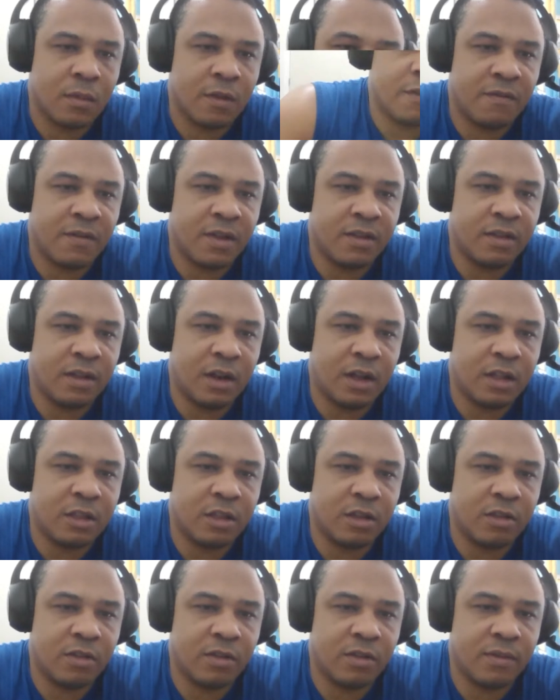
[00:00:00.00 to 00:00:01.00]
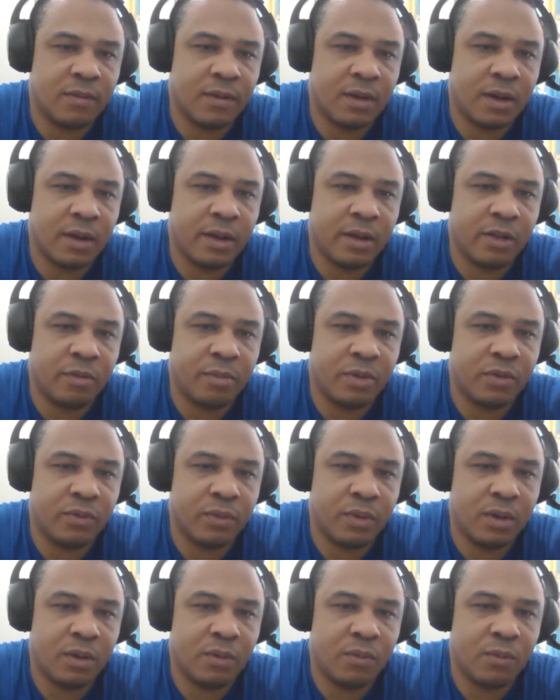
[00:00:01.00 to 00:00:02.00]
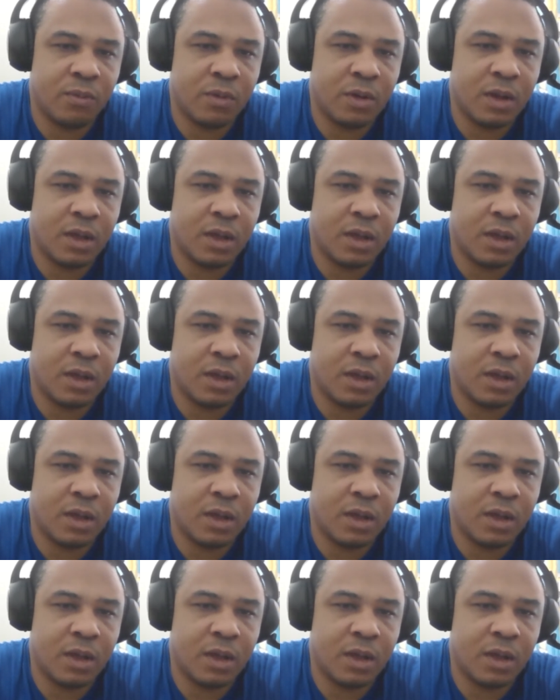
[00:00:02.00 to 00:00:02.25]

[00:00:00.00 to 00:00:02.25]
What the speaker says: Fuzzy logic uses variables between